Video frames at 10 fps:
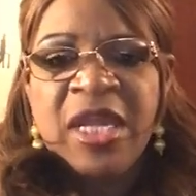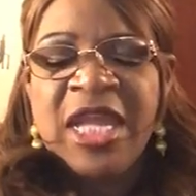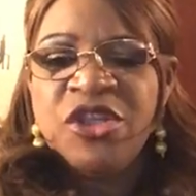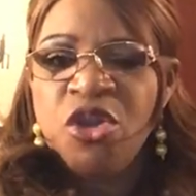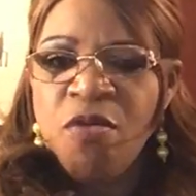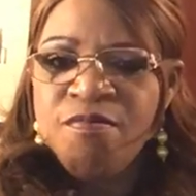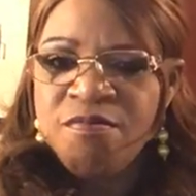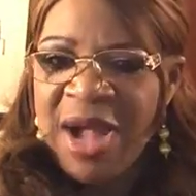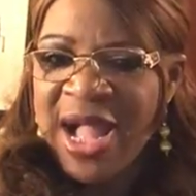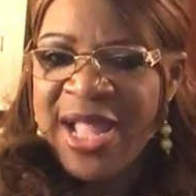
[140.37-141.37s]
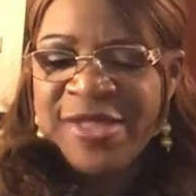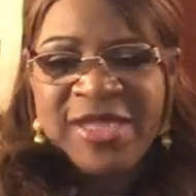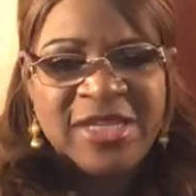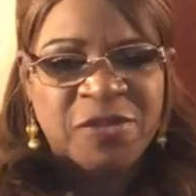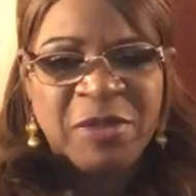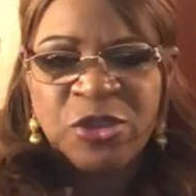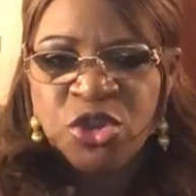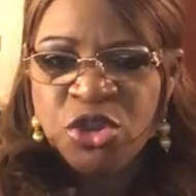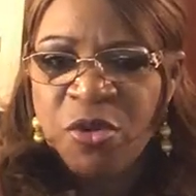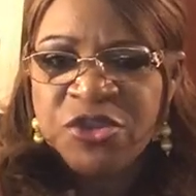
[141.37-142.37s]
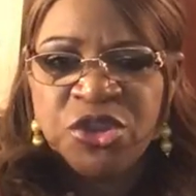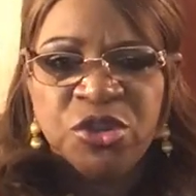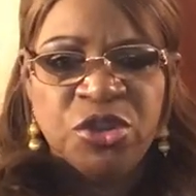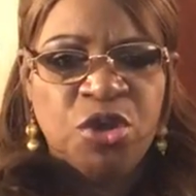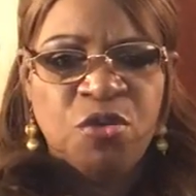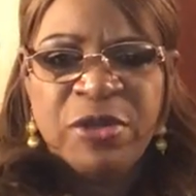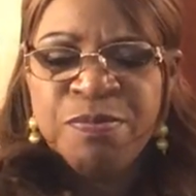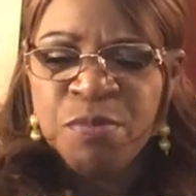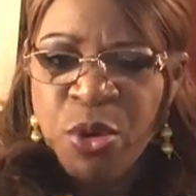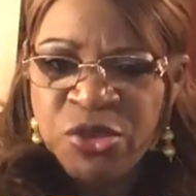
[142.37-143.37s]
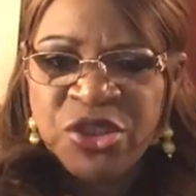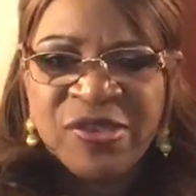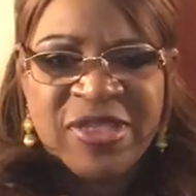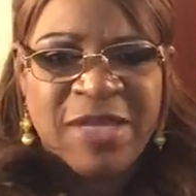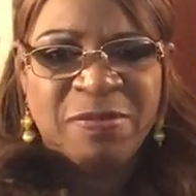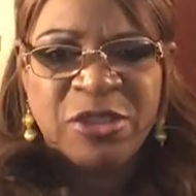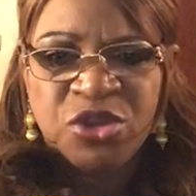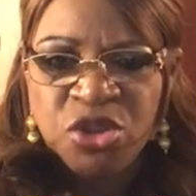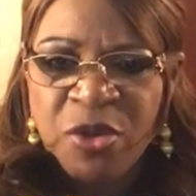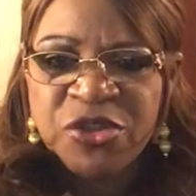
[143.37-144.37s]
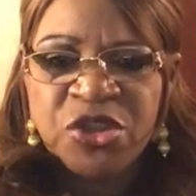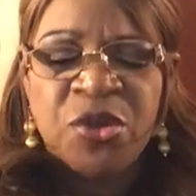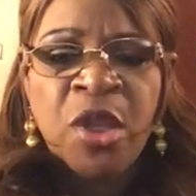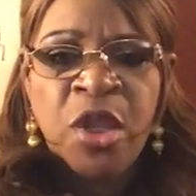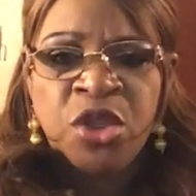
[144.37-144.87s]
And your mind has been tortured, your emotions have been tortured,